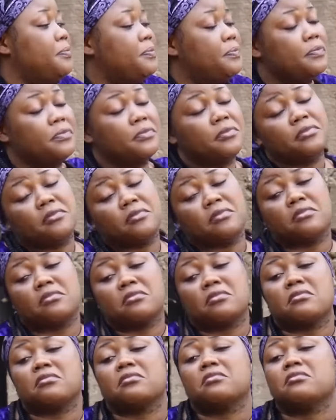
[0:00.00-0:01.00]

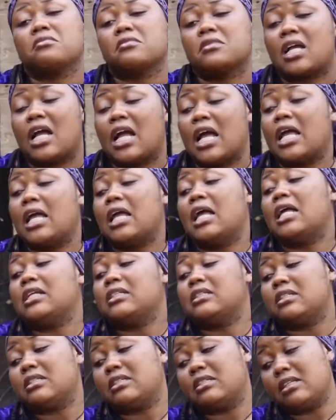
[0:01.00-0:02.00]
I
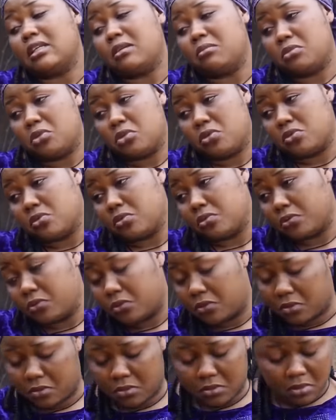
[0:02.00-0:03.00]
heard the same too.
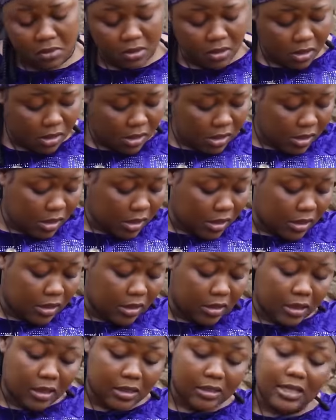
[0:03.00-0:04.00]

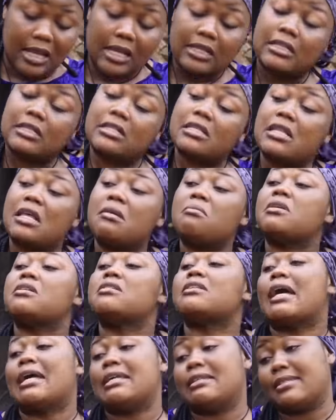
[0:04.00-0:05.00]
They said his name
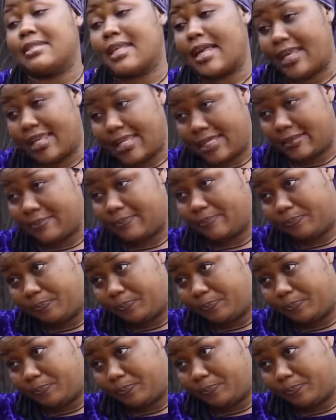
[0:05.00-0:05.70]
is Isaiah.